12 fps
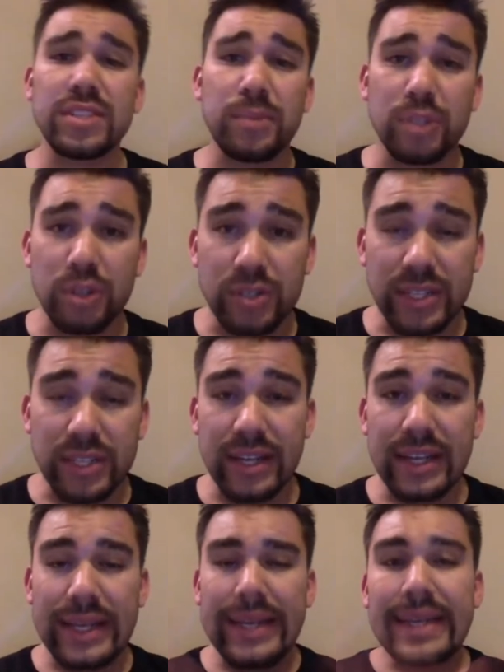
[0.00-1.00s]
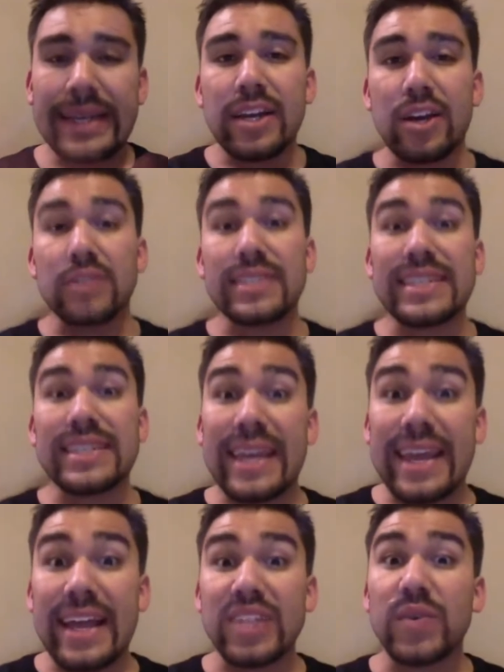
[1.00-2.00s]
simple nursing called
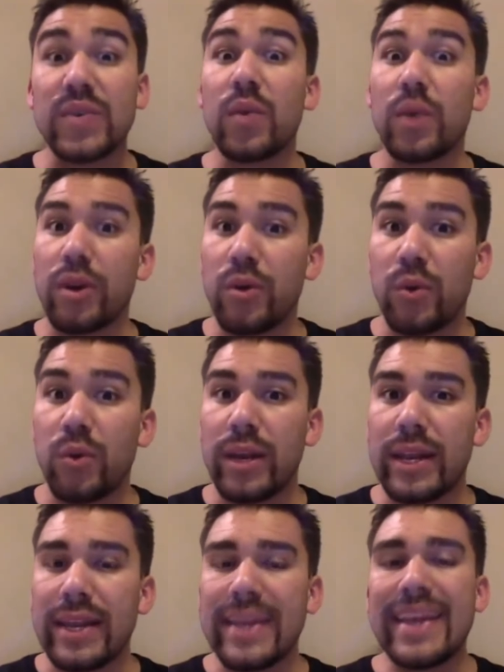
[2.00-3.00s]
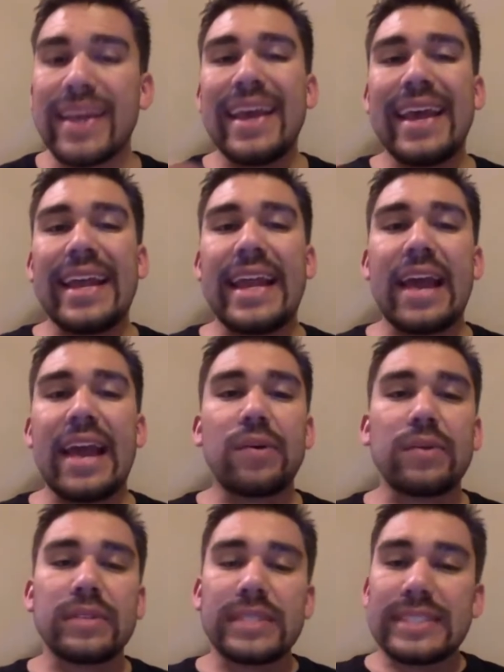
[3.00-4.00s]
Psychiatric 101.
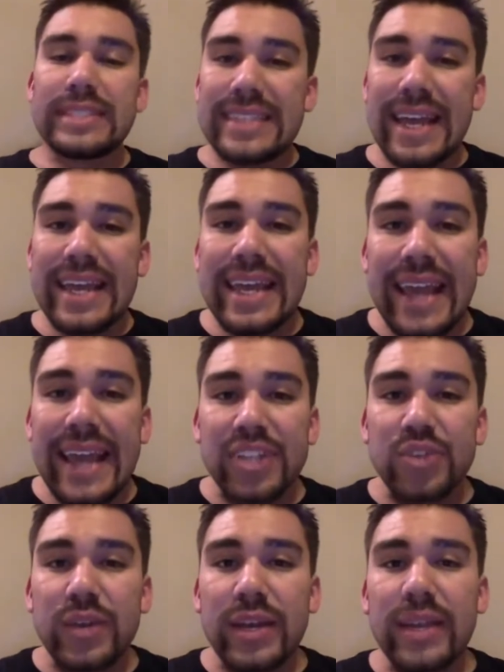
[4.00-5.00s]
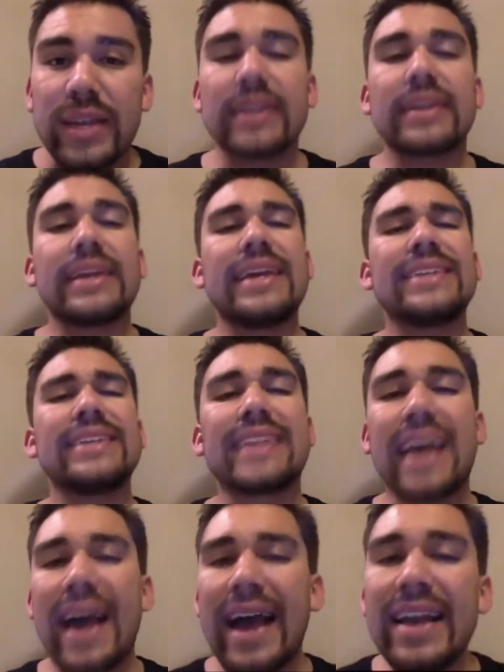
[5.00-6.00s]
Now, psychiatric is
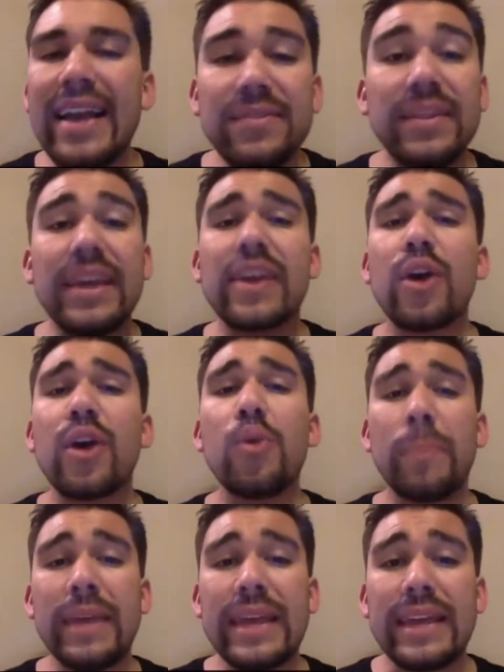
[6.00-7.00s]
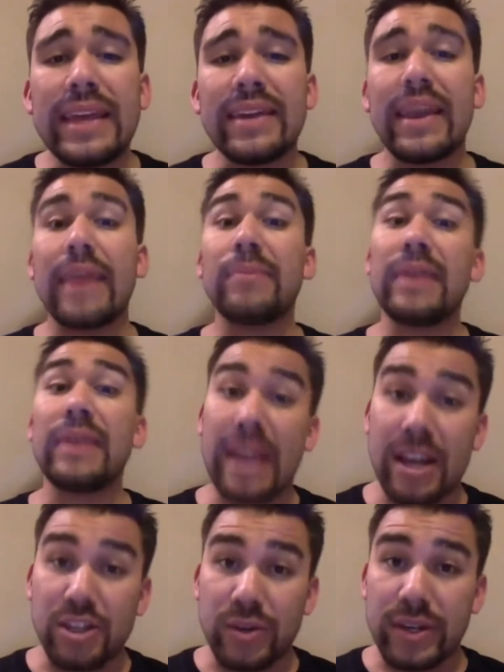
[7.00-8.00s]
kind of like OB and
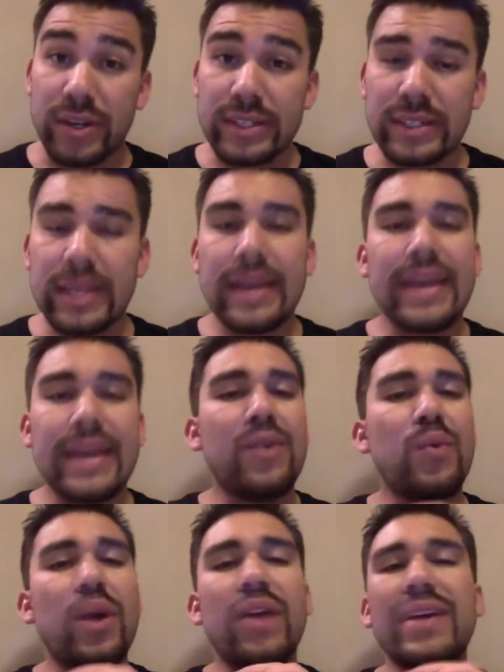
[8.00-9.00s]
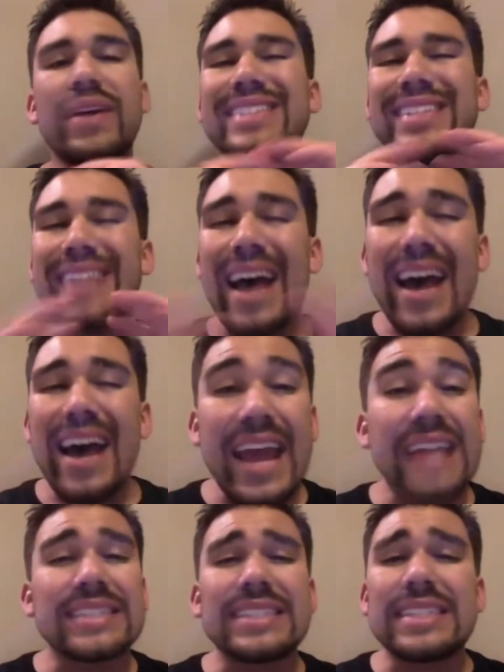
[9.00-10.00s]
pediatrics, where it's not
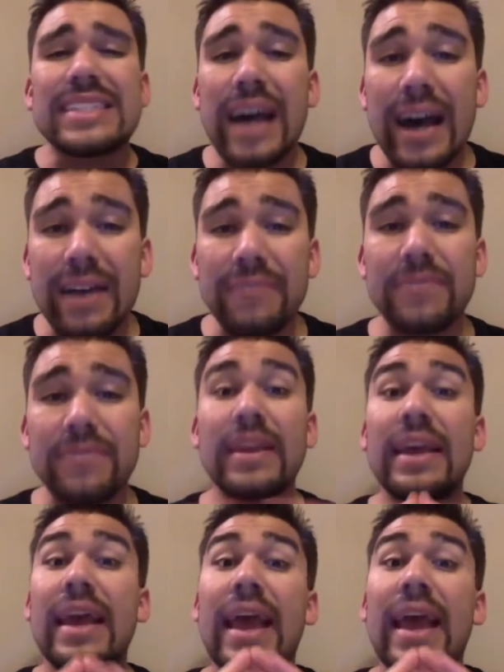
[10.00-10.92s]
as tough